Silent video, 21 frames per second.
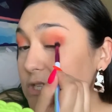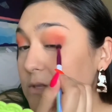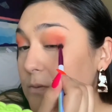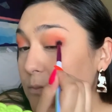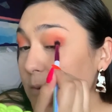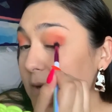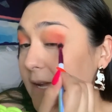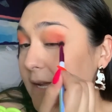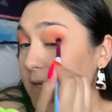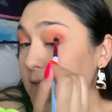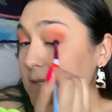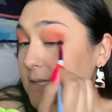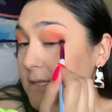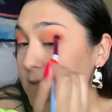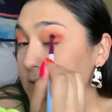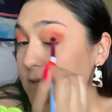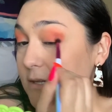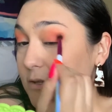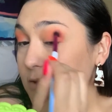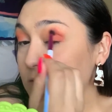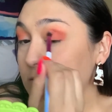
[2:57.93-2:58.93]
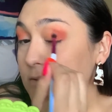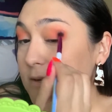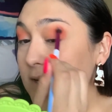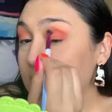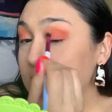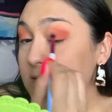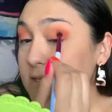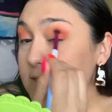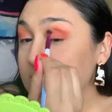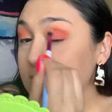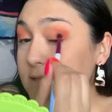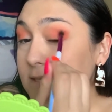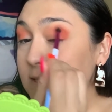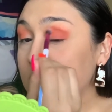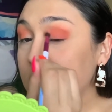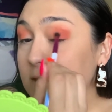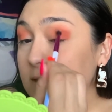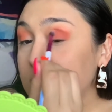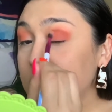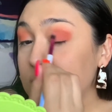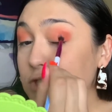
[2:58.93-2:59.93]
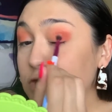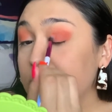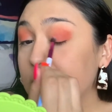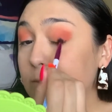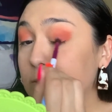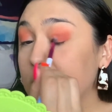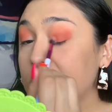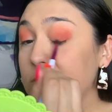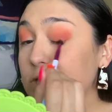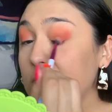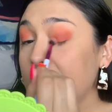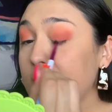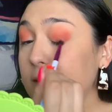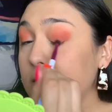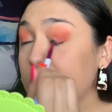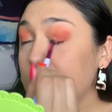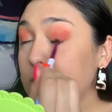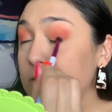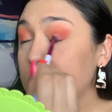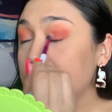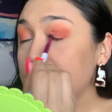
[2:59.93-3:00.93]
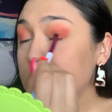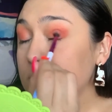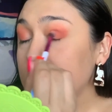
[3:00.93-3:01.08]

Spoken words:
wait until you guys see these shimmer shadows.